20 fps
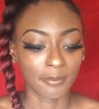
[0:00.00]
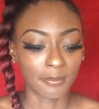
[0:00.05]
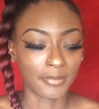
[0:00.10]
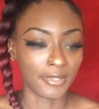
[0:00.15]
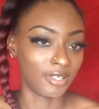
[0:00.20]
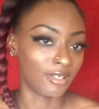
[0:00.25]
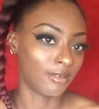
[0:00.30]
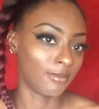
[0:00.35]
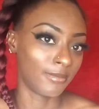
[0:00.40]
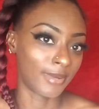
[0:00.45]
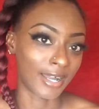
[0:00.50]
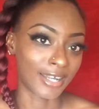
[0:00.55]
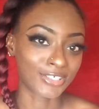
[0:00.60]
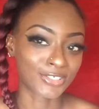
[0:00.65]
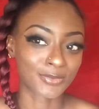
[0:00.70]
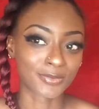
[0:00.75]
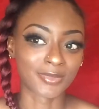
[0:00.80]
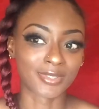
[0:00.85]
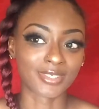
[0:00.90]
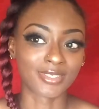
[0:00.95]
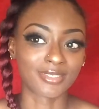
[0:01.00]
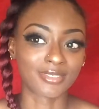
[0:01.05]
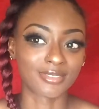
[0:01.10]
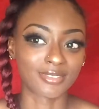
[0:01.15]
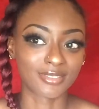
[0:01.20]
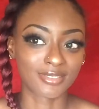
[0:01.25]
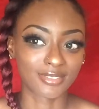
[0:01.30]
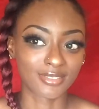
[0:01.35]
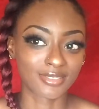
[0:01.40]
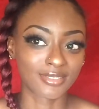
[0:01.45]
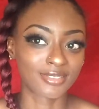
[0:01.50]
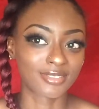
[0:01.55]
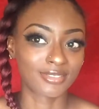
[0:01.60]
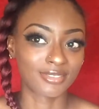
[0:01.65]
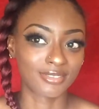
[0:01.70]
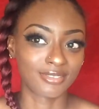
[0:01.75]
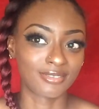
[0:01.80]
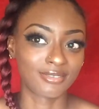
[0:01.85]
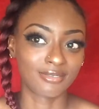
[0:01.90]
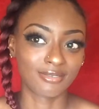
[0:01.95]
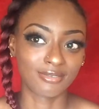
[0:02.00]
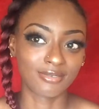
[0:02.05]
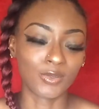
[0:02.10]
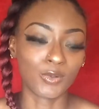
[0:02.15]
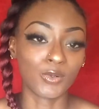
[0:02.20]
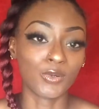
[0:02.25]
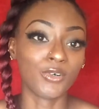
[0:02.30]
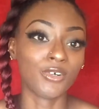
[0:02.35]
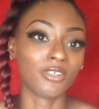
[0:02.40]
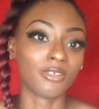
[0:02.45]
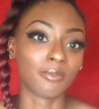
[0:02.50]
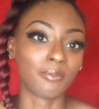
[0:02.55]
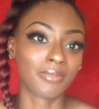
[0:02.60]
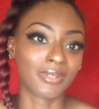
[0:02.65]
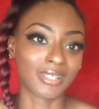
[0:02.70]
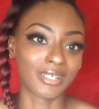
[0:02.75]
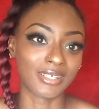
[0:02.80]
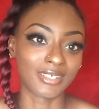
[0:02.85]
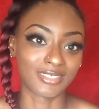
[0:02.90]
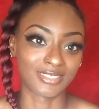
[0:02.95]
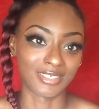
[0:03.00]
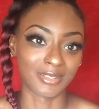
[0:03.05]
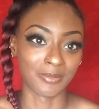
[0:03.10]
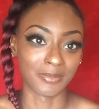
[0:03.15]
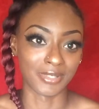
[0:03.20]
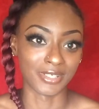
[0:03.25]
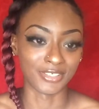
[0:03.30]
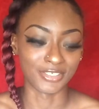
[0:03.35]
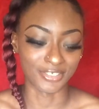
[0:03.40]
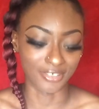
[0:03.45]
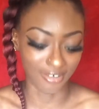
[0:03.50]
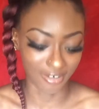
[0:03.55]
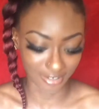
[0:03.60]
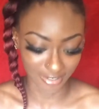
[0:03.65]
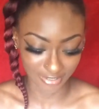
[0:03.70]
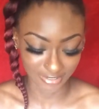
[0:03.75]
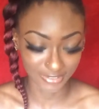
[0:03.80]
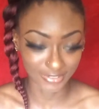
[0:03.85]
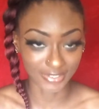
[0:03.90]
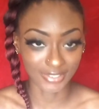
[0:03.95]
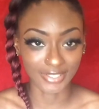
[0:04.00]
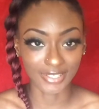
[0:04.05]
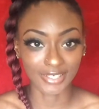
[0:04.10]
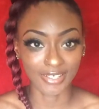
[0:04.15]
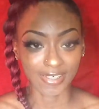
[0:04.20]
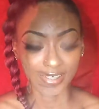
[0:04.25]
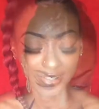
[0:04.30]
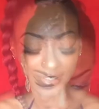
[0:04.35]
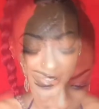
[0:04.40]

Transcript: but bashment hold a place in Bajan hearts. Okay,